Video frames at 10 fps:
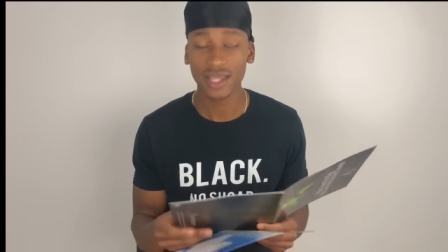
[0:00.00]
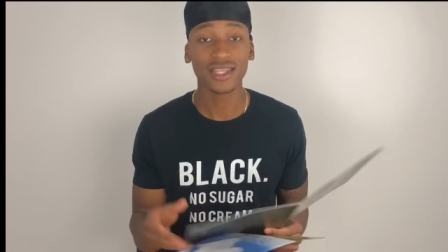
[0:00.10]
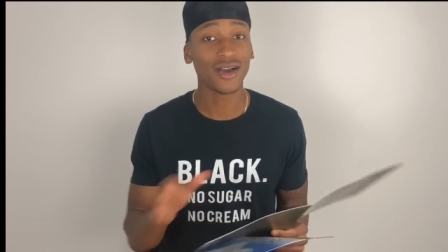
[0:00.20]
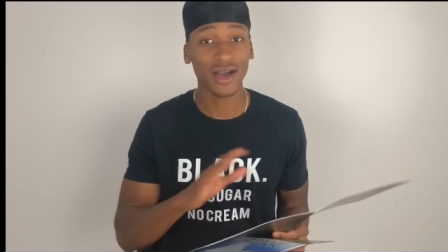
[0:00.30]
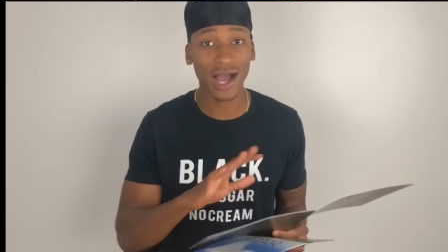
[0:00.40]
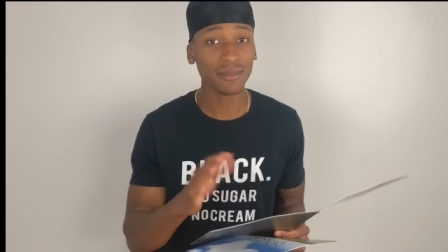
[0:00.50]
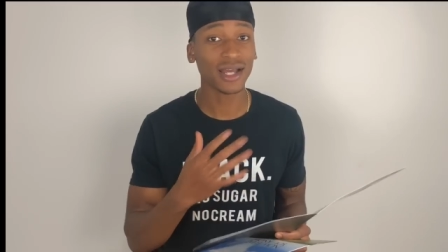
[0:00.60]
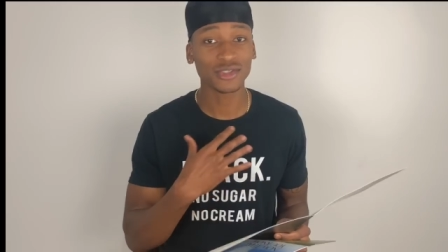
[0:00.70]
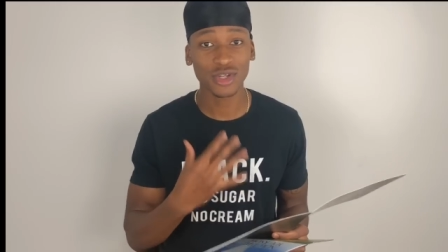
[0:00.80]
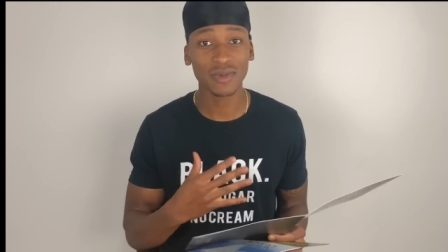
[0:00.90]
Yeah, I'm
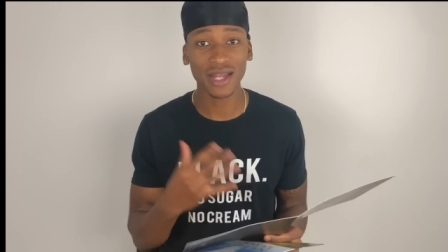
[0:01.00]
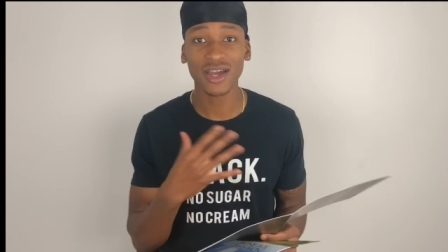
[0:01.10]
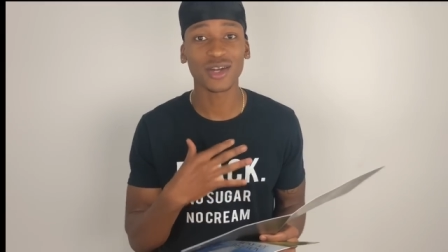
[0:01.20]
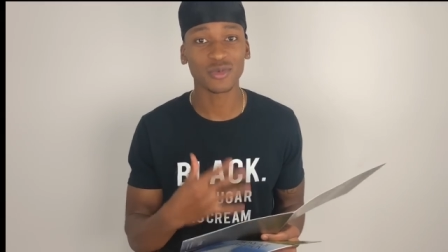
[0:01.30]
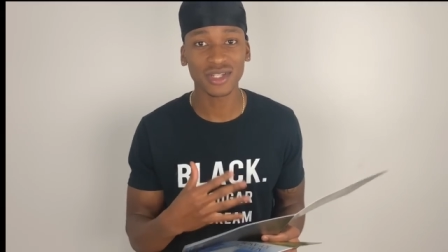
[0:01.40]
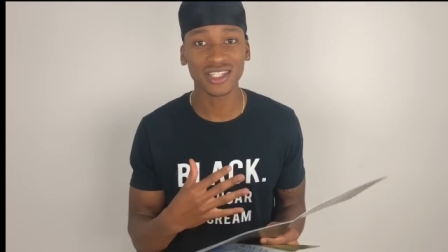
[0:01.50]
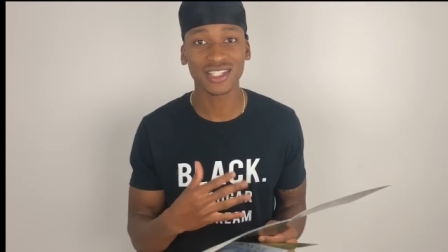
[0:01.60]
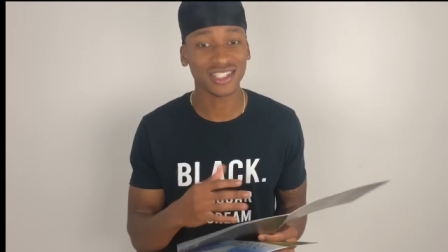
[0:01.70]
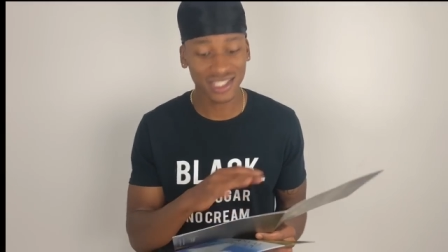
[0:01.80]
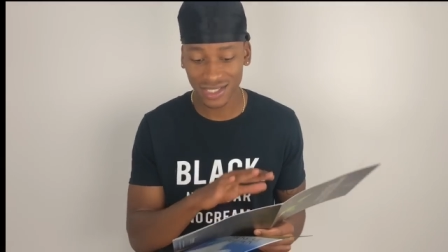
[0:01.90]
not tripping. I know how to
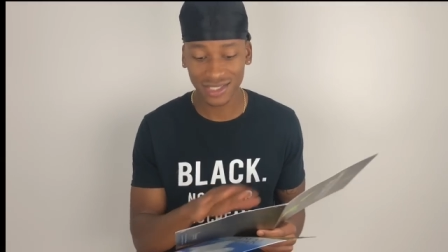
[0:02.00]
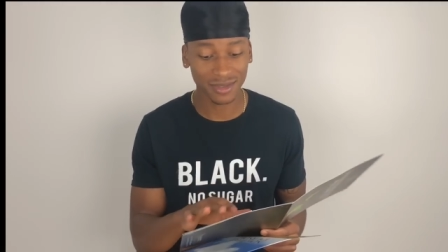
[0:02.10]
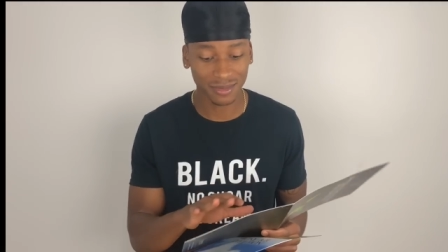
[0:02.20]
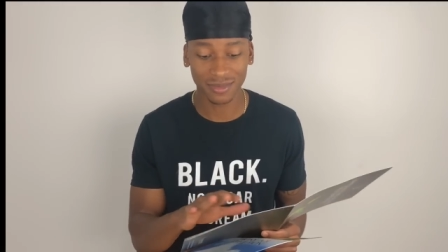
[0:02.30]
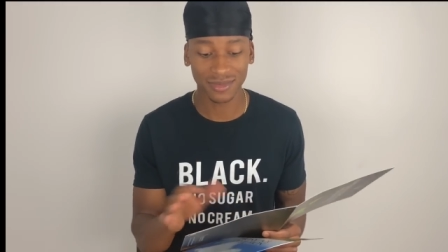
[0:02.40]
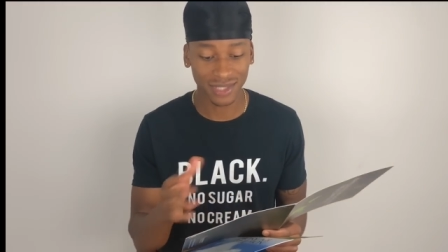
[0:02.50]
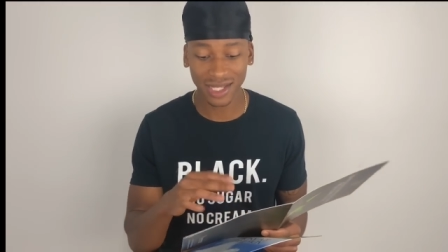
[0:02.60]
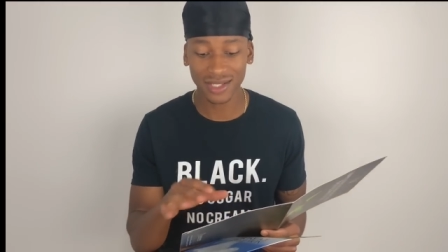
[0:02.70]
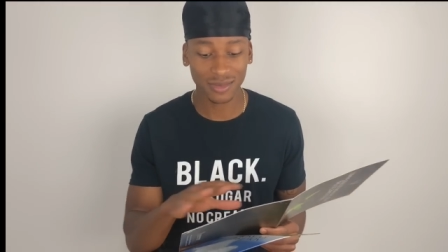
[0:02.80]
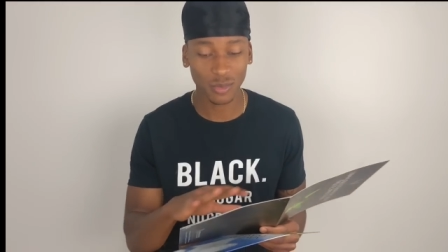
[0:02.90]
read. This is some.
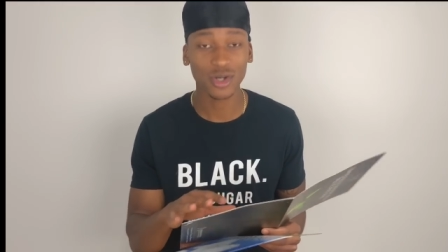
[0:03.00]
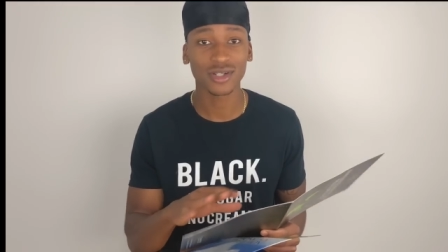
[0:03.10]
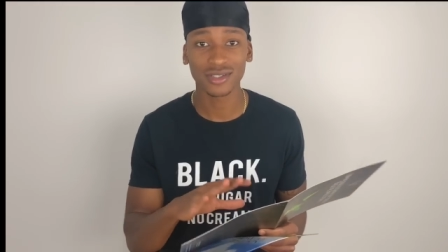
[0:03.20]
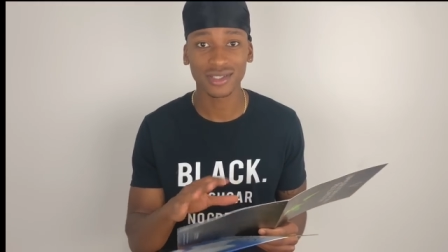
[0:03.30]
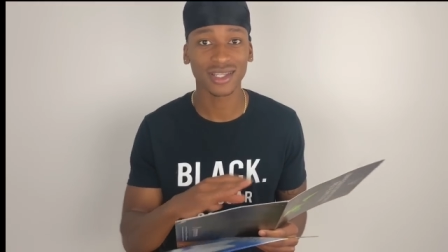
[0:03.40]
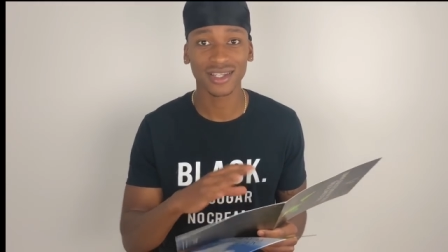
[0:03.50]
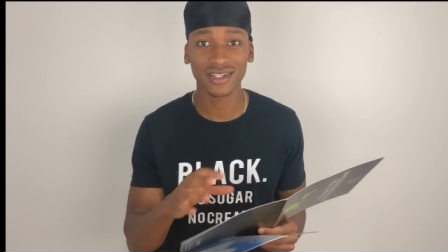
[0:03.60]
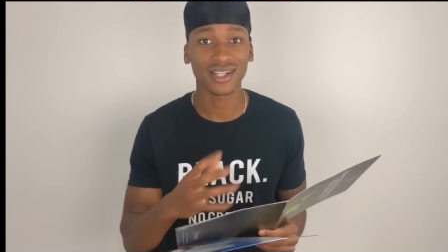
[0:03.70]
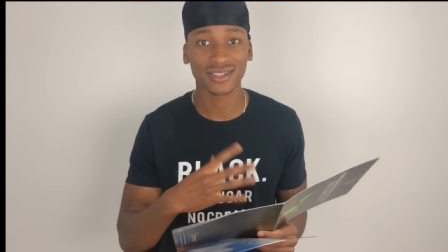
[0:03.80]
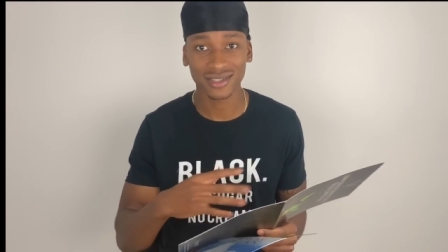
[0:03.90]
They got some words in
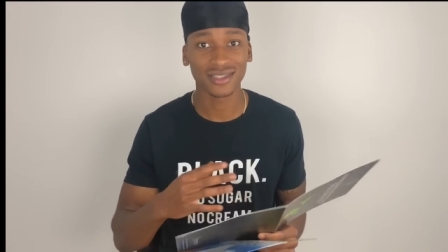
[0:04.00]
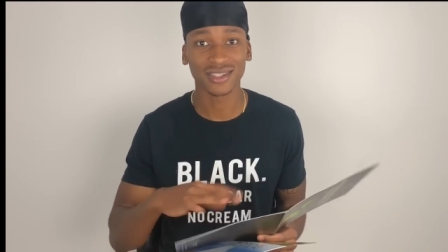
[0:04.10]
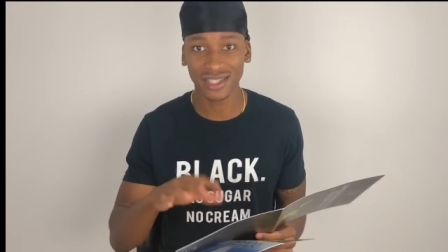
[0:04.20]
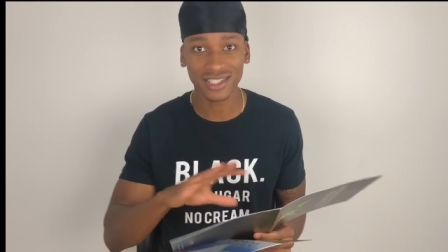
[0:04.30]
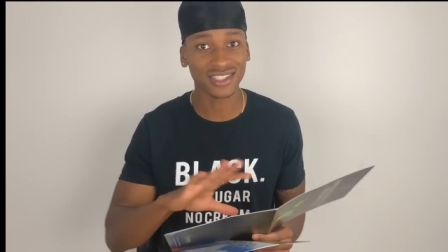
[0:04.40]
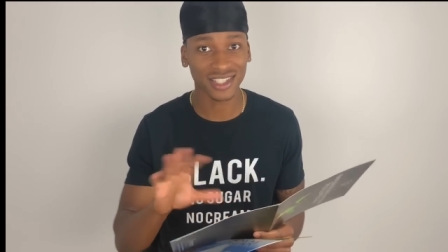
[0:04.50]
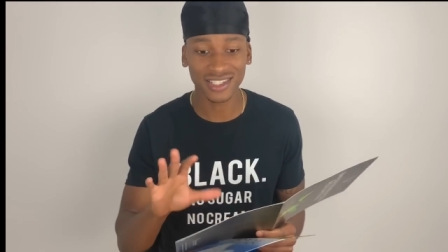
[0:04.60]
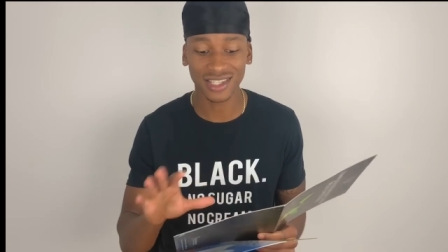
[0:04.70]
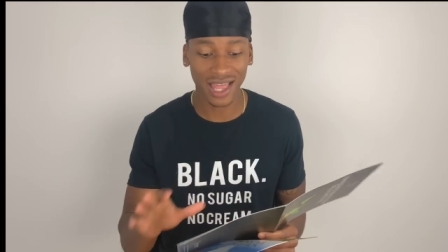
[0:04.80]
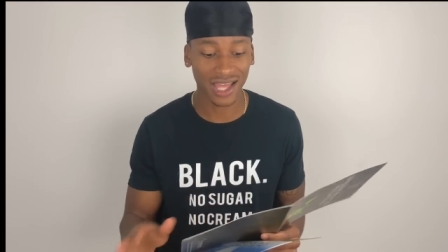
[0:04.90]
here that's is
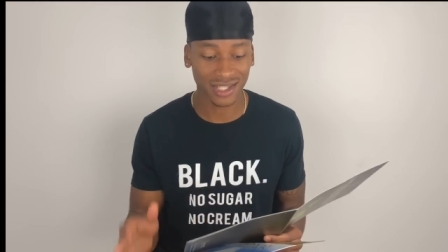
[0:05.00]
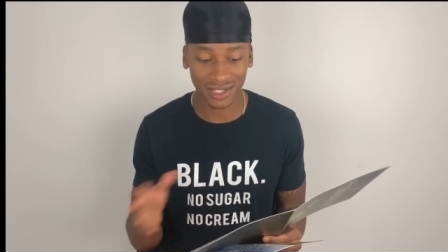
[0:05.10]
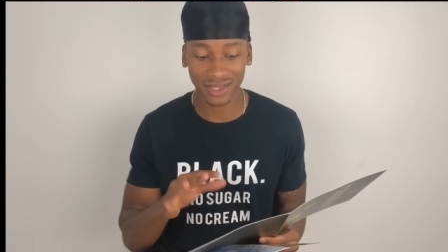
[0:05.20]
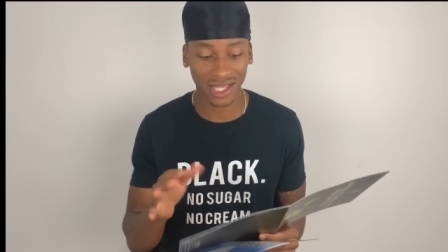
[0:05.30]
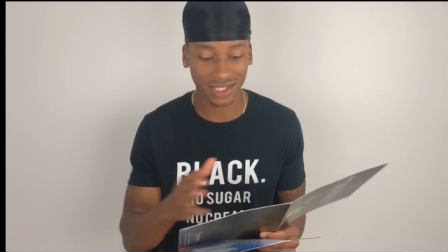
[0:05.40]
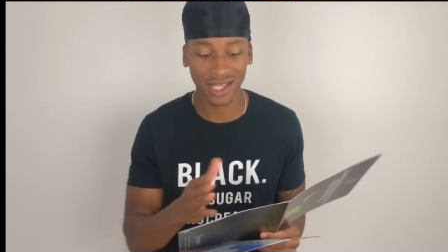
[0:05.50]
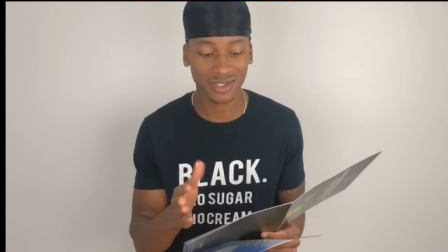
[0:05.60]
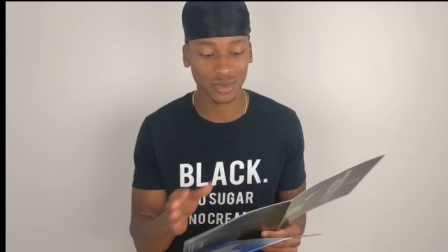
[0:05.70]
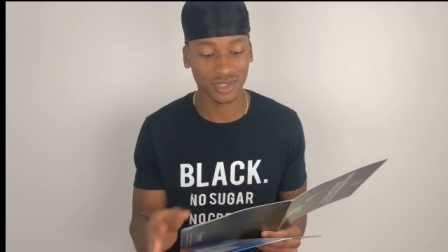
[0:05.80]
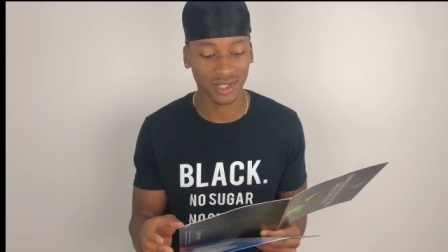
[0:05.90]
it's a lot like
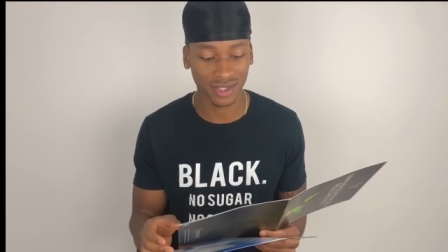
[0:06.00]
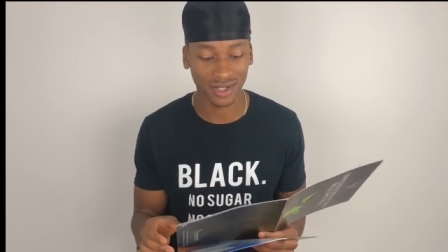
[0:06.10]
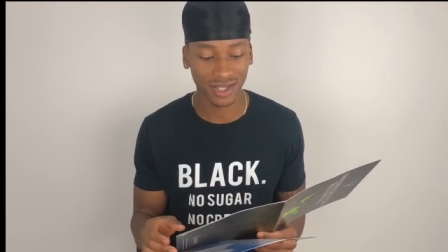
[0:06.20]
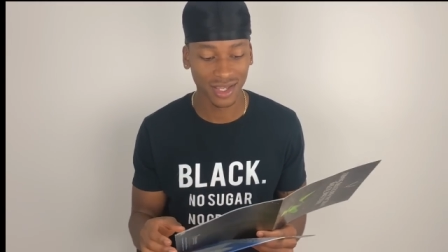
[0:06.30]
next to each other.